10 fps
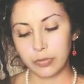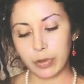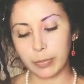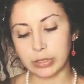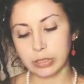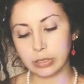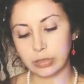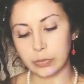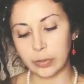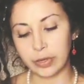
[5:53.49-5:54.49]
represents
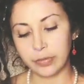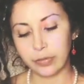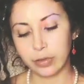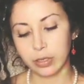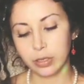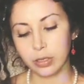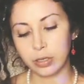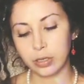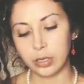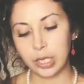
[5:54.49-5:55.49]
a sort of
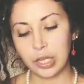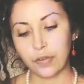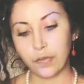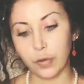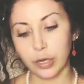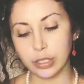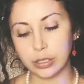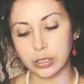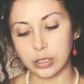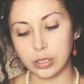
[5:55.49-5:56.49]

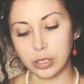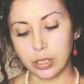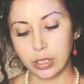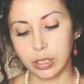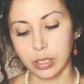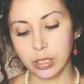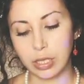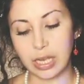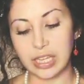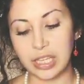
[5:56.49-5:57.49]
forced
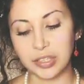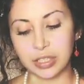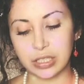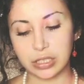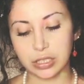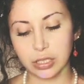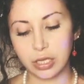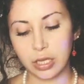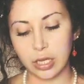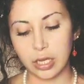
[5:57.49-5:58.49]
adherence,
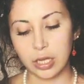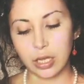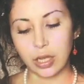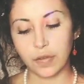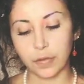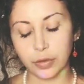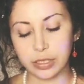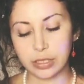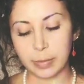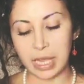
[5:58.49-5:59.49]
a
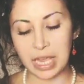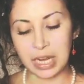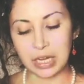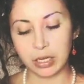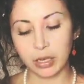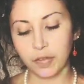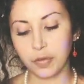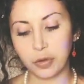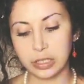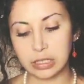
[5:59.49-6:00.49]
forced pain, a
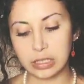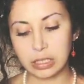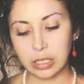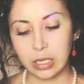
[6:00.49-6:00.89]
forced